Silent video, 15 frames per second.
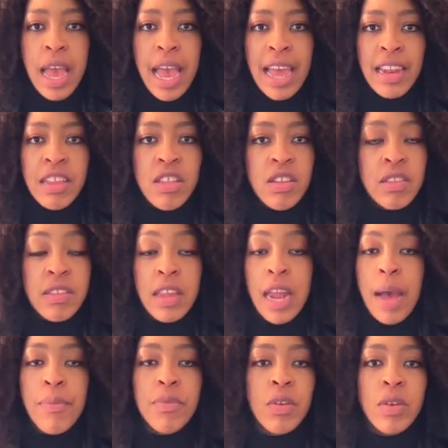And he just said,
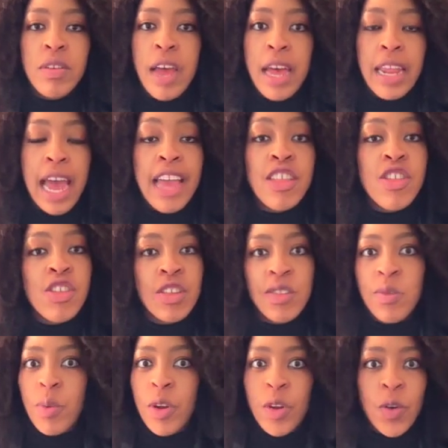I'm so tired, I
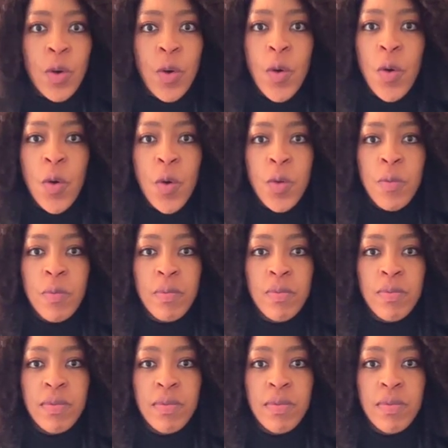just want to go home,